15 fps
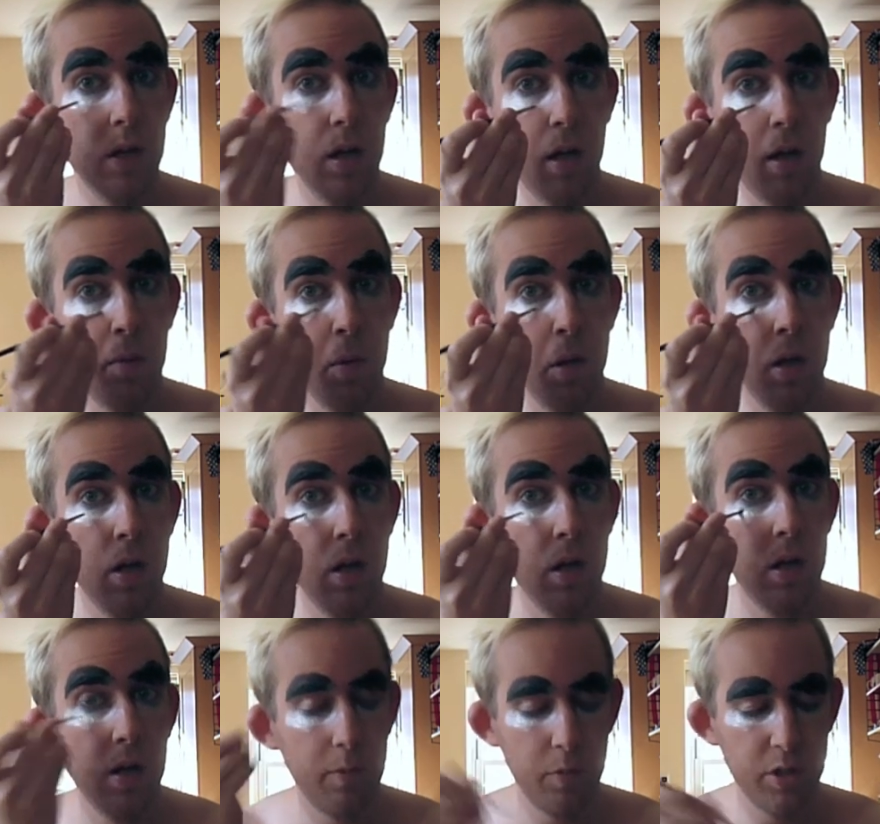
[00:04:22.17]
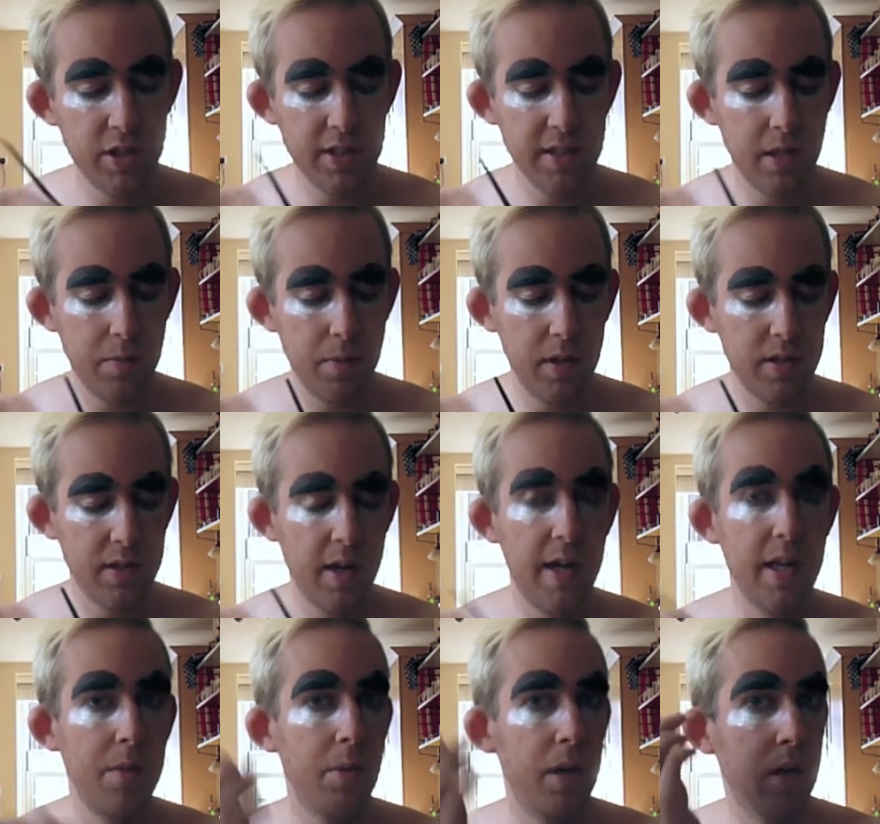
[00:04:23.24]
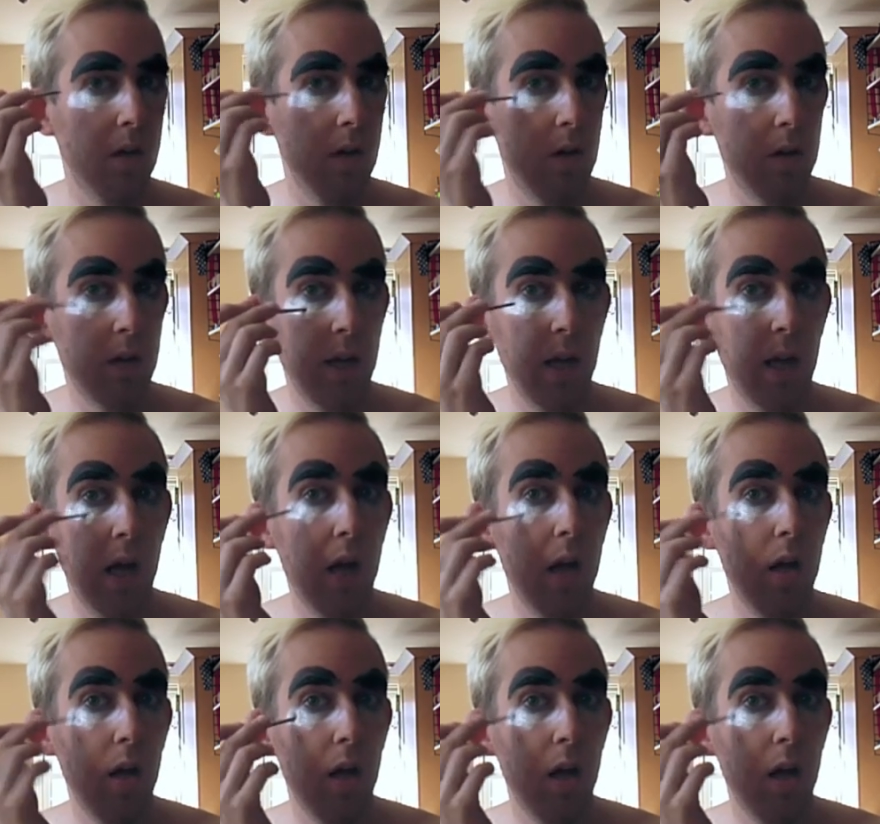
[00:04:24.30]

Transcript: And we're just going to put a tiny bit on here,